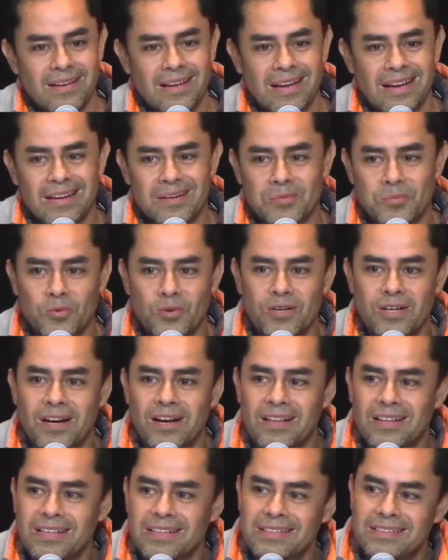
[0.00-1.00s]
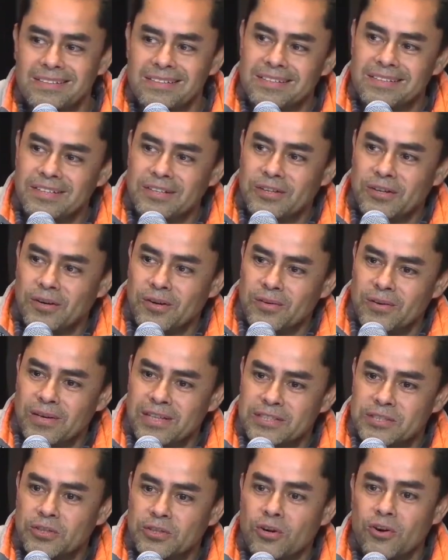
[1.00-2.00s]
and we'll call it, you know,
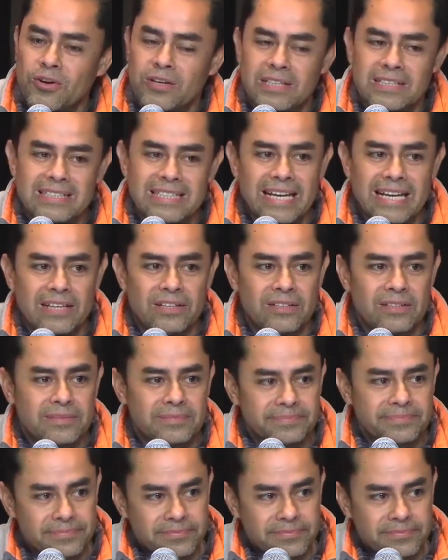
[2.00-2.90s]
a to-go container.